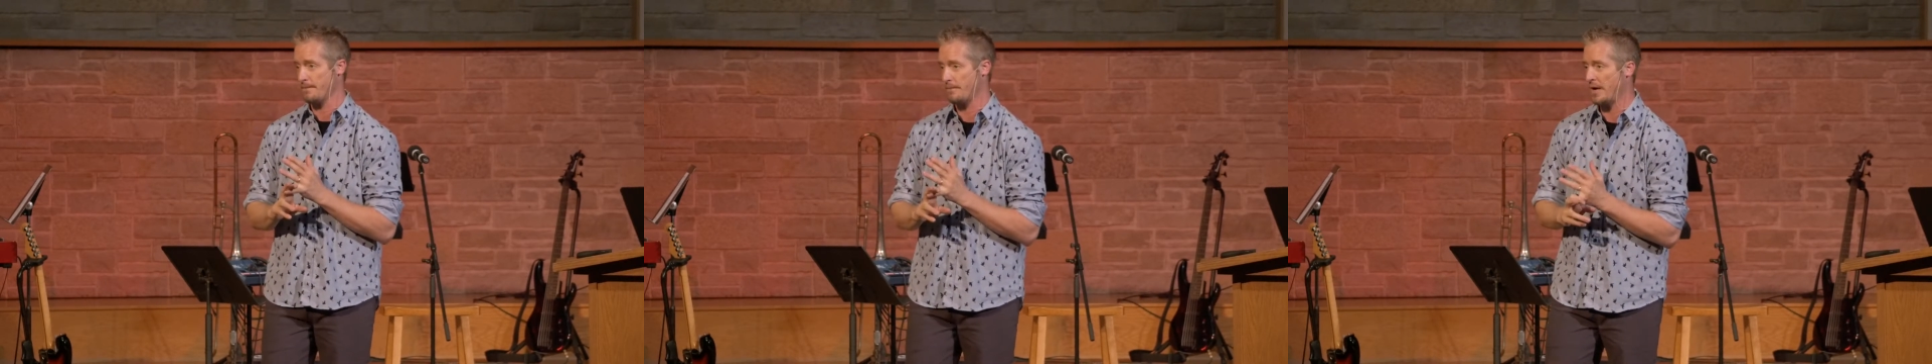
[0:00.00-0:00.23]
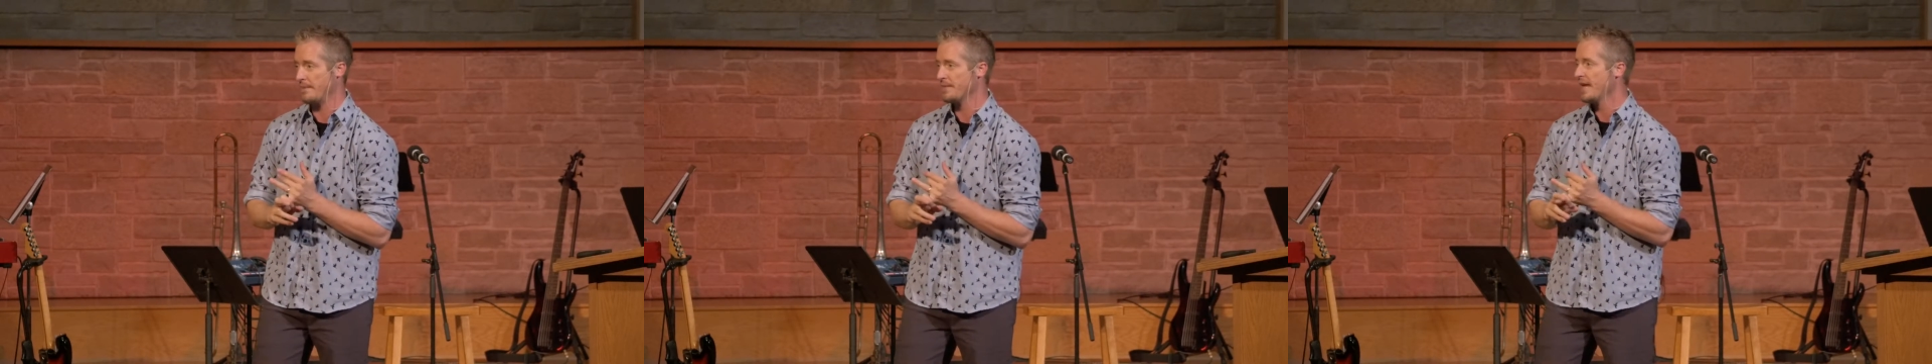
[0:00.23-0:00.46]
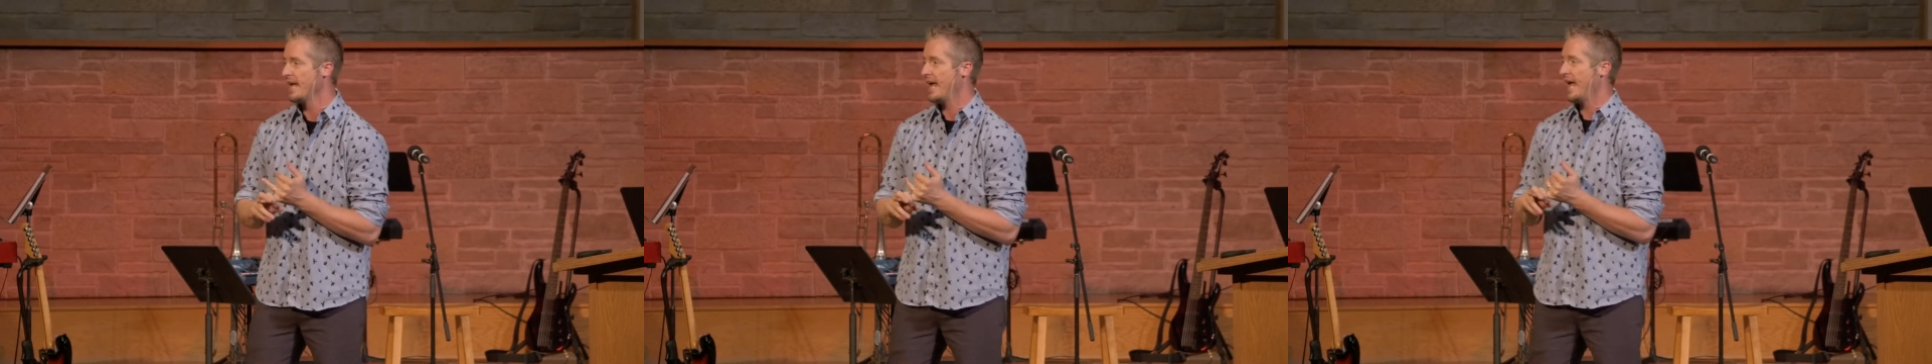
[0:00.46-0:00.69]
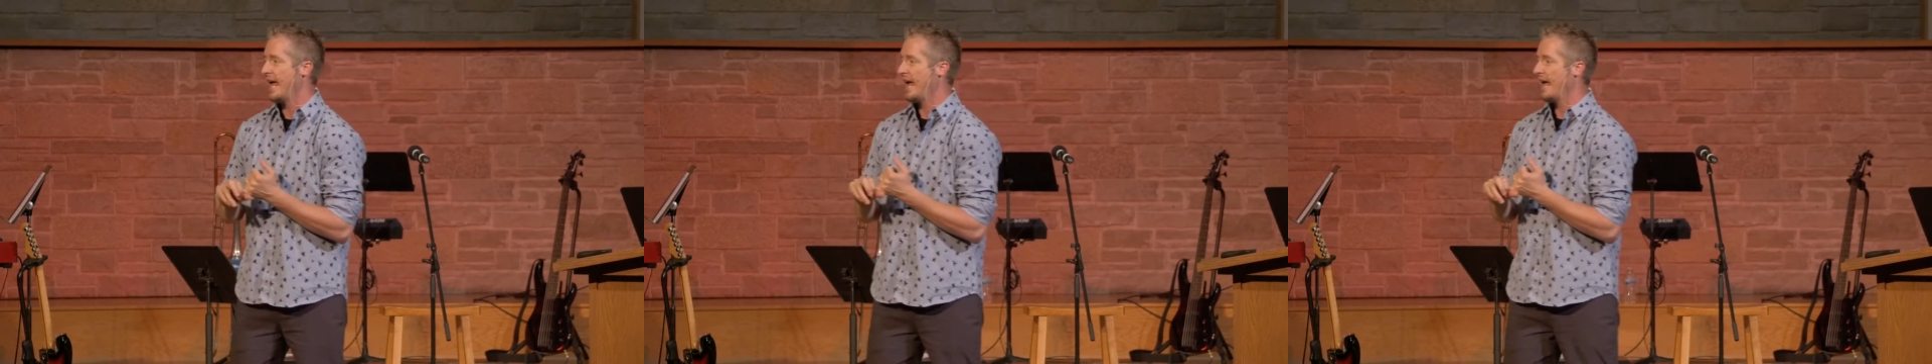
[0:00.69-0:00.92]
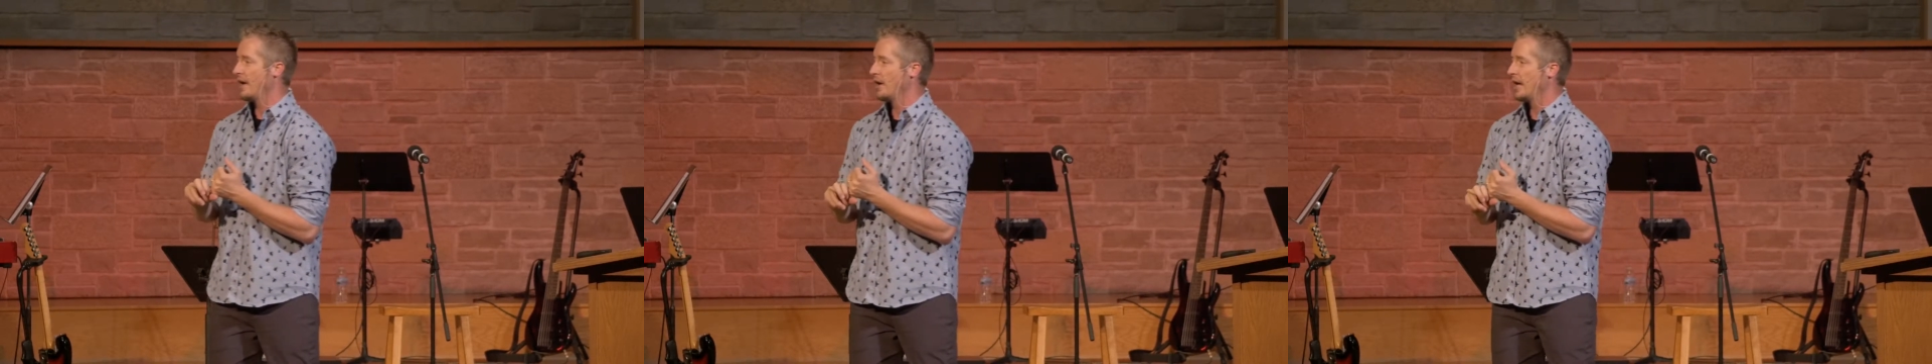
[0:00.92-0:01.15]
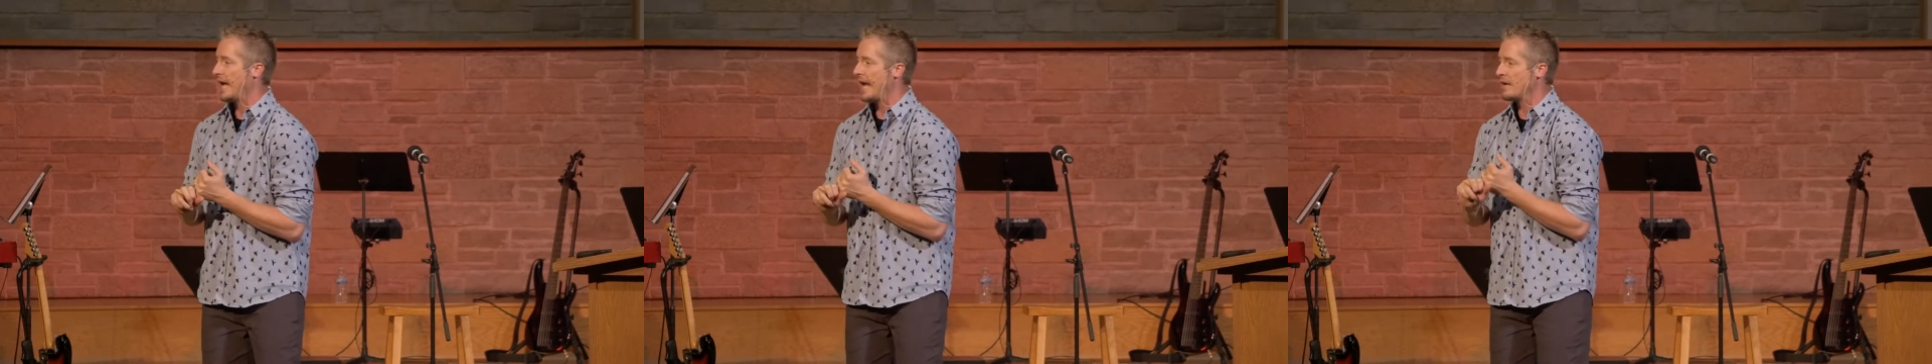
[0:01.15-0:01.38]
right?
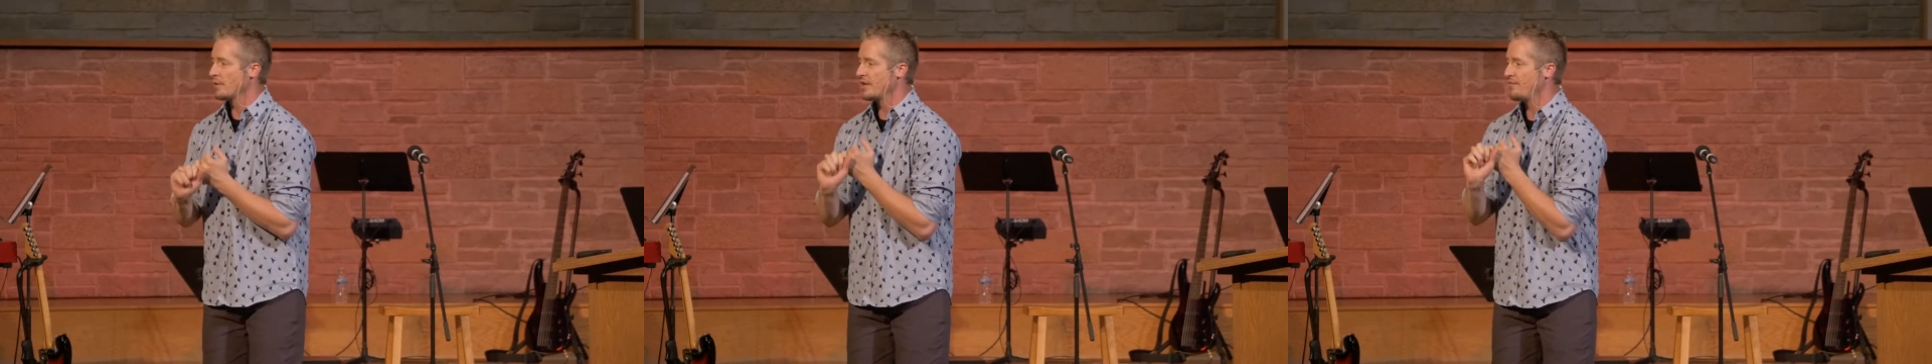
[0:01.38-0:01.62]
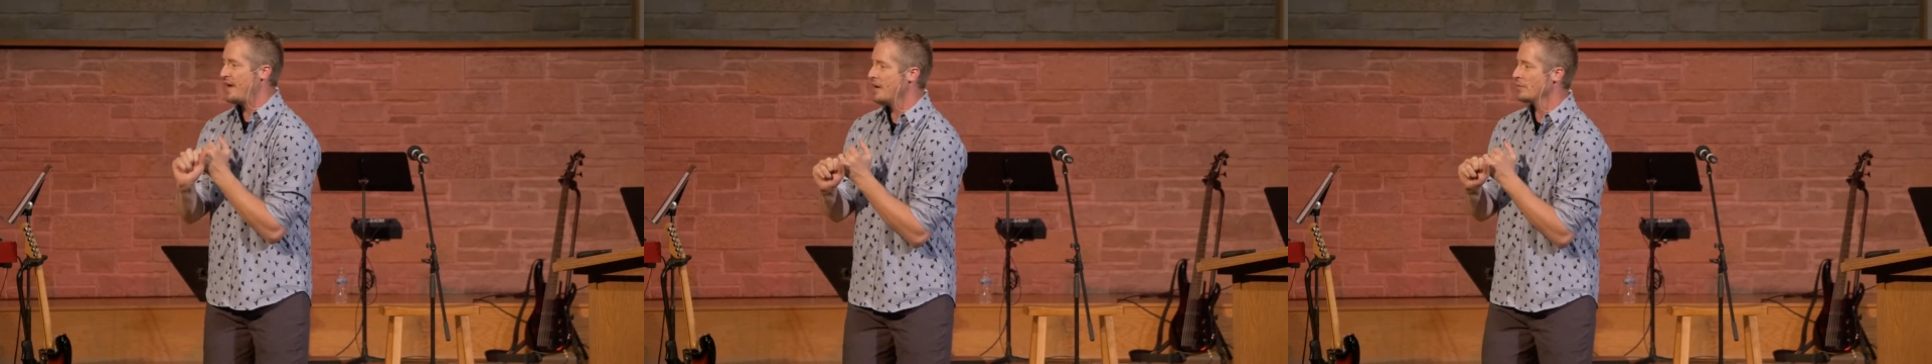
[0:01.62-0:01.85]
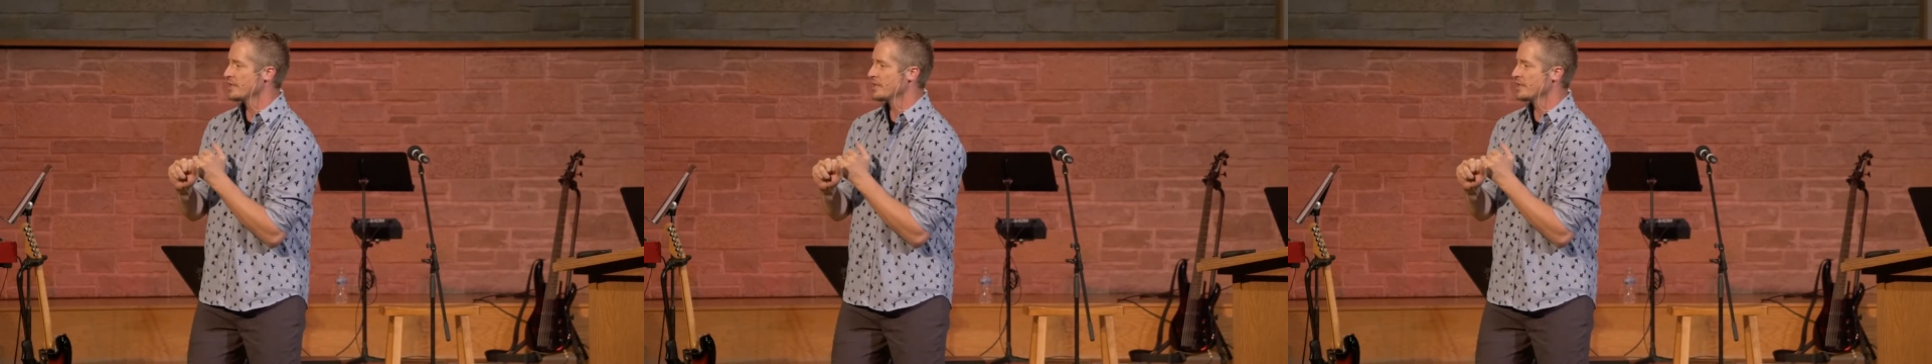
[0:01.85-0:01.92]
And what he found